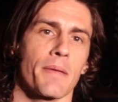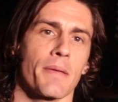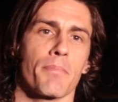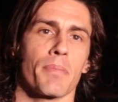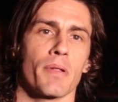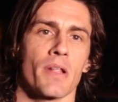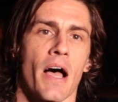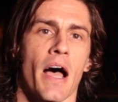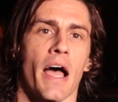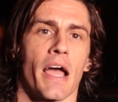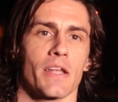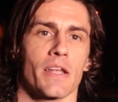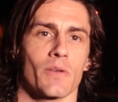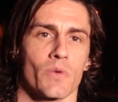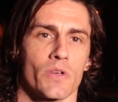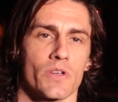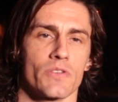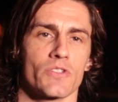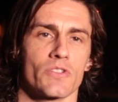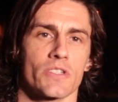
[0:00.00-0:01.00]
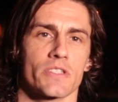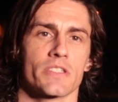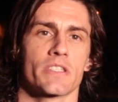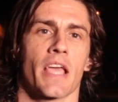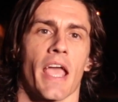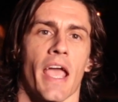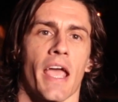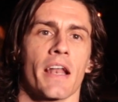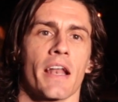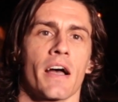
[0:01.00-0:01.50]
blind, where you just
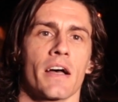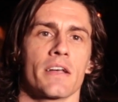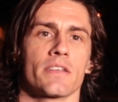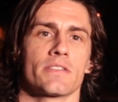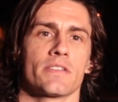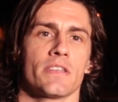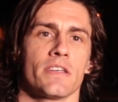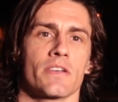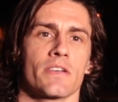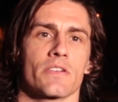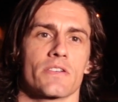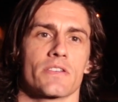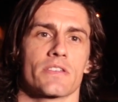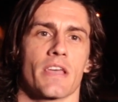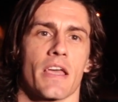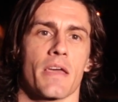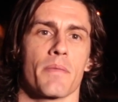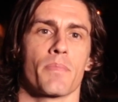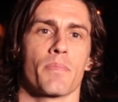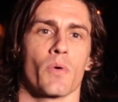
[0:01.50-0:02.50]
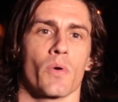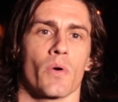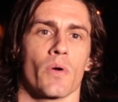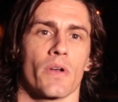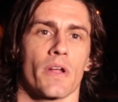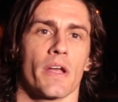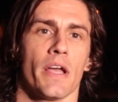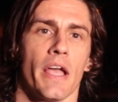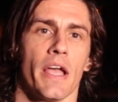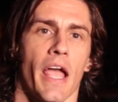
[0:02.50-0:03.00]
cannot see your
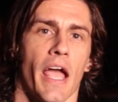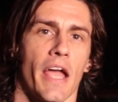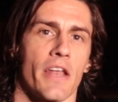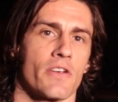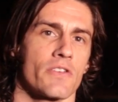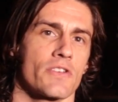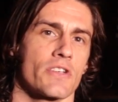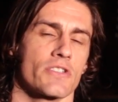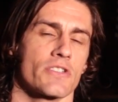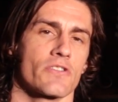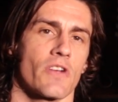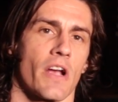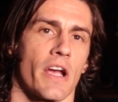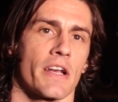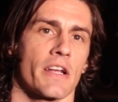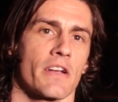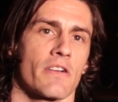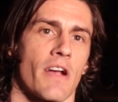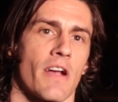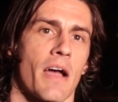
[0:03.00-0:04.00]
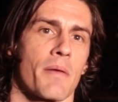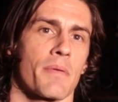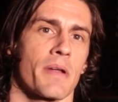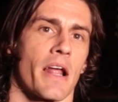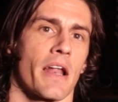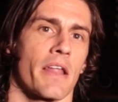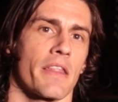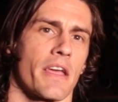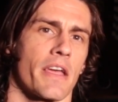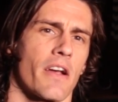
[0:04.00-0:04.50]
skateboard and you're just trying to grab it
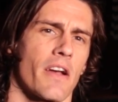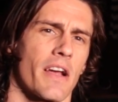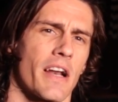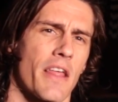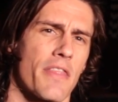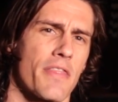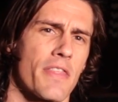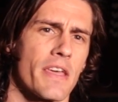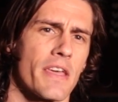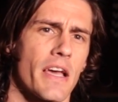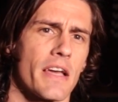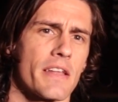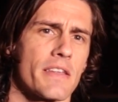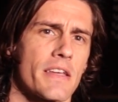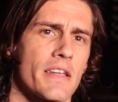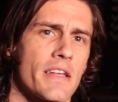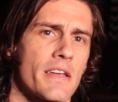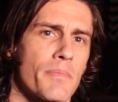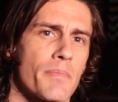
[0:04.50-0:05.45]
out of the air. And I think I did